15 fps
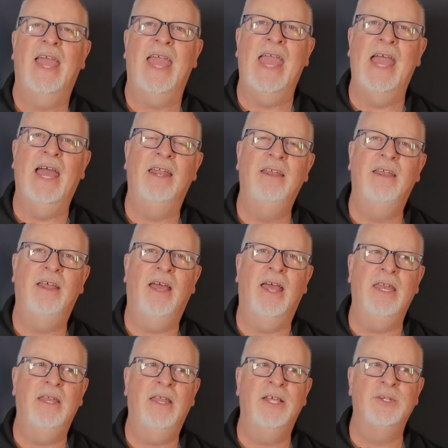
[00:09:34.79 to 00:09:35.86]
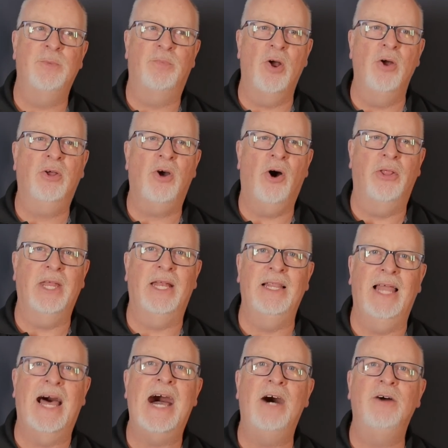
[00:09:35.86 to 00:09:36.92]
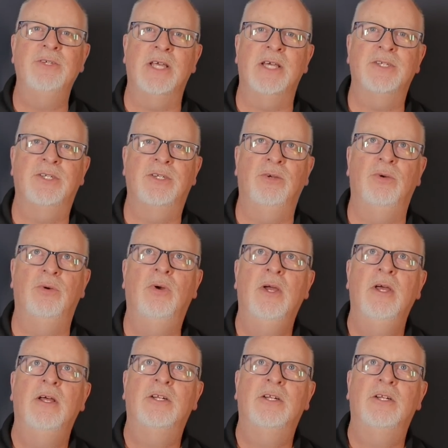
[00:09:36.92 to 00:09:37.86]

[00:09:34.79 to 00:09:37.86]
and, and is a protocol that allows us to